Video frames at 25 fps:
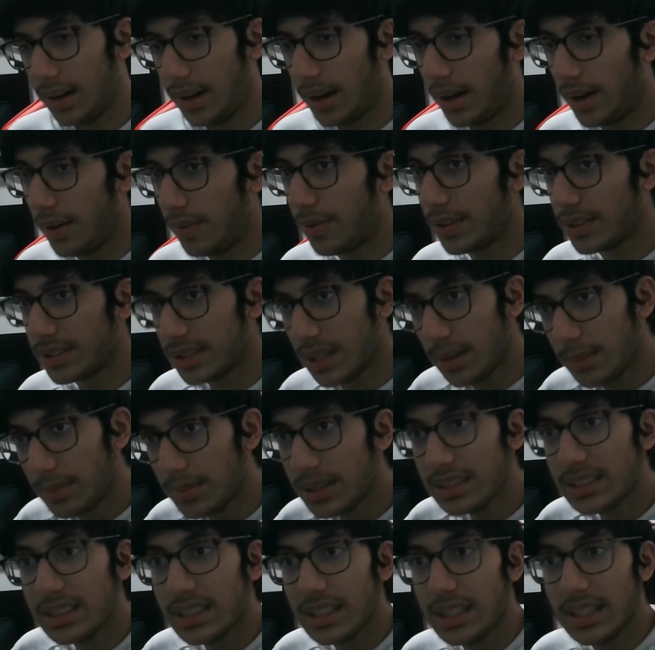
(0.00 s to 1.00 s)
for some
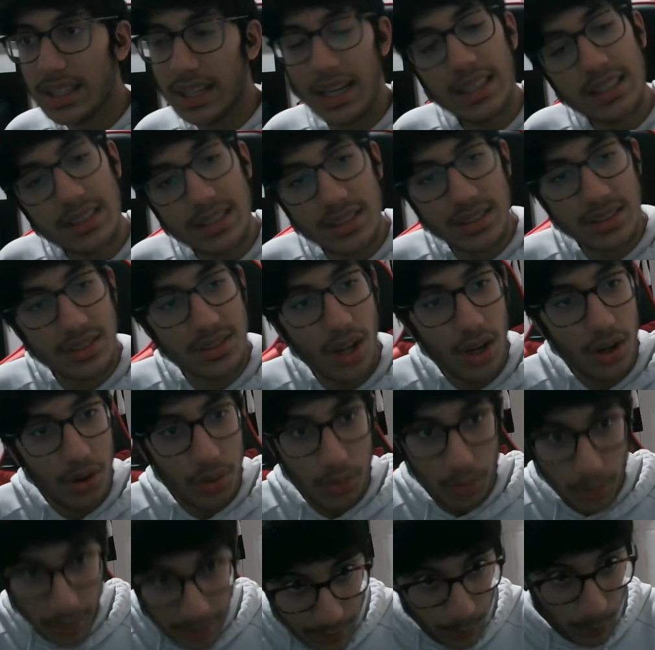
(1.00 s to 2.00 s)
reason it's not
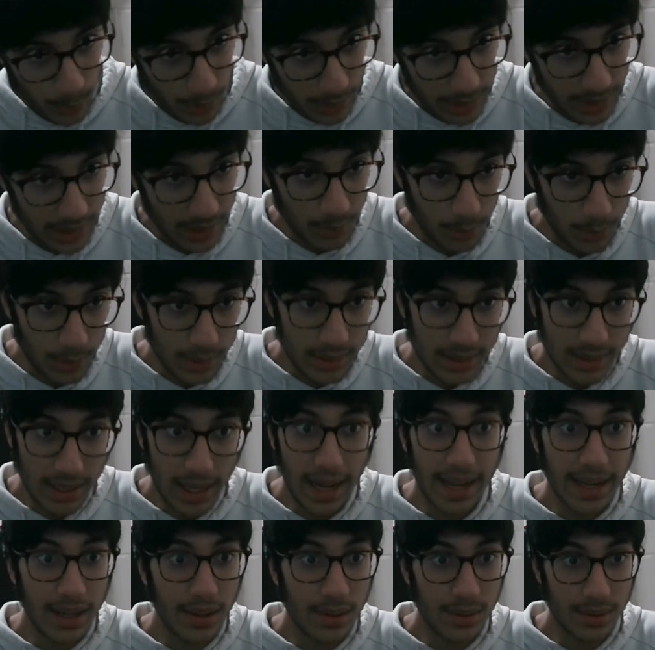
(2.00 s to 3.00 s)
quite working with the
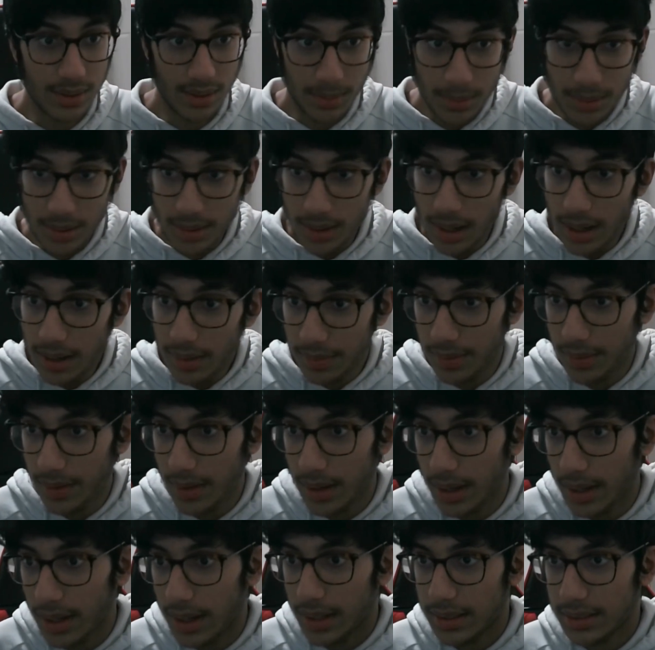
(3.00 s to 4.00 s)
hygrothermograph.
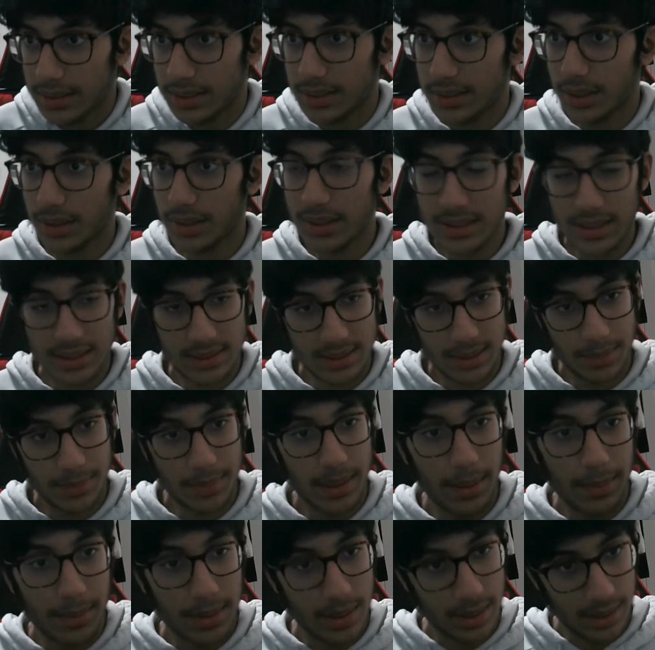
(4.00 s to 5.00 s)
So this is
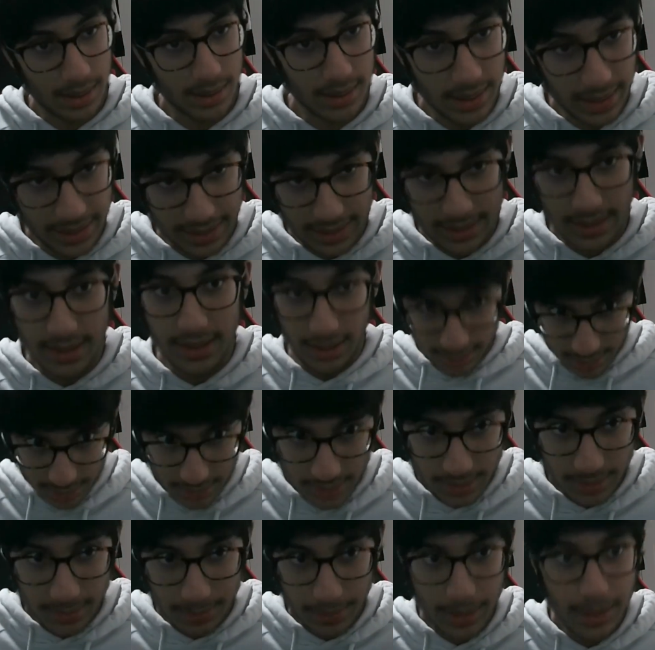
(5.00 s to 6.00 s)
something I'm
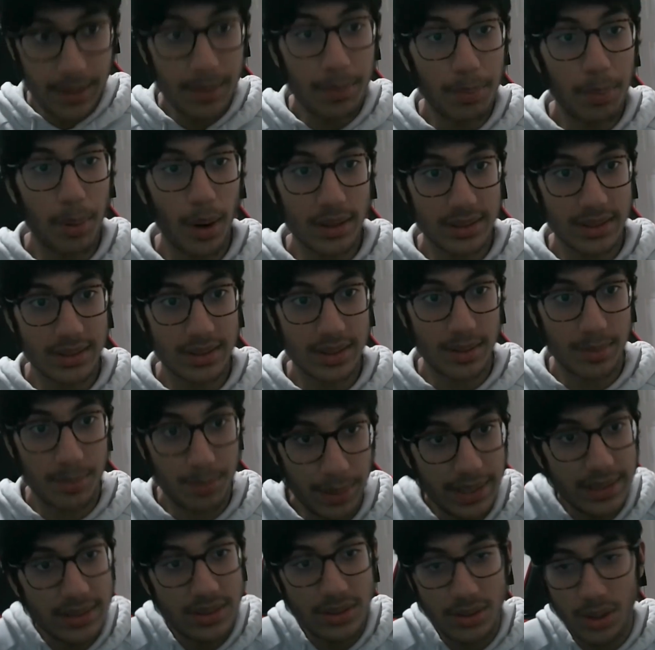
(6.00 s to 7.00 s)
in the process of
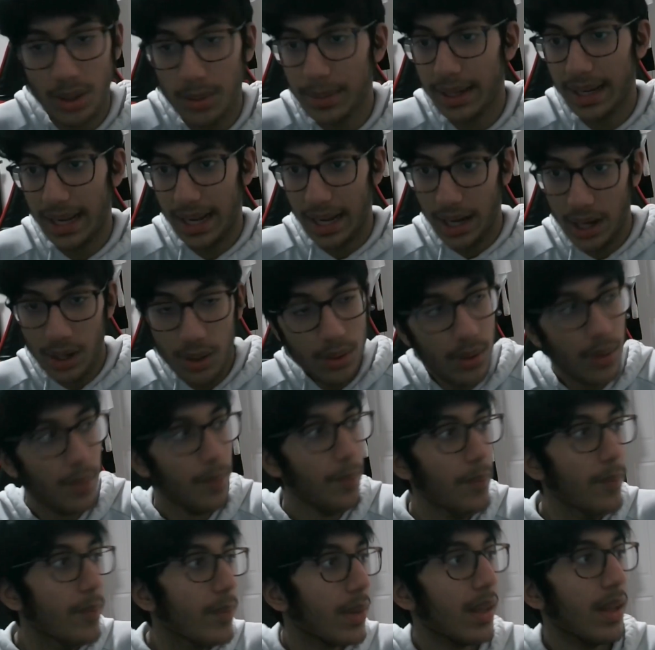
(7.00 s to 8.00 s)
brainstorming out.
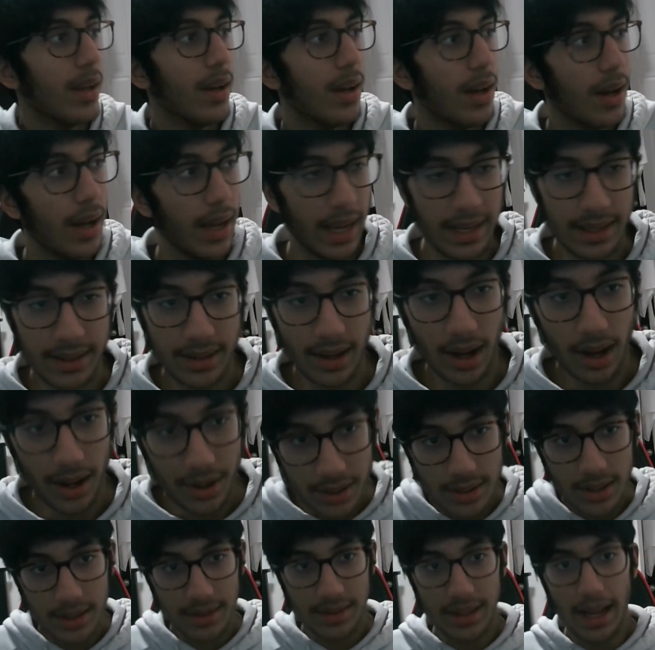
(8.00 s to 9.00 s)
And
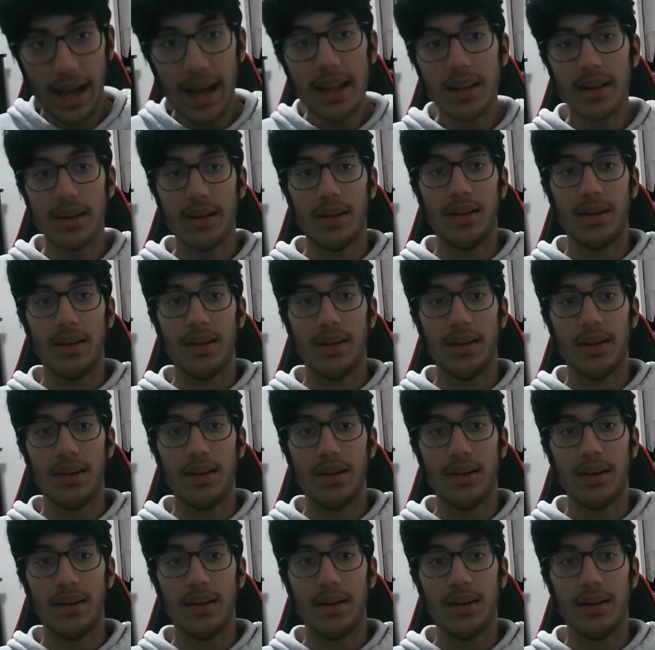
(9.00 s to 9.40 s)
other than that,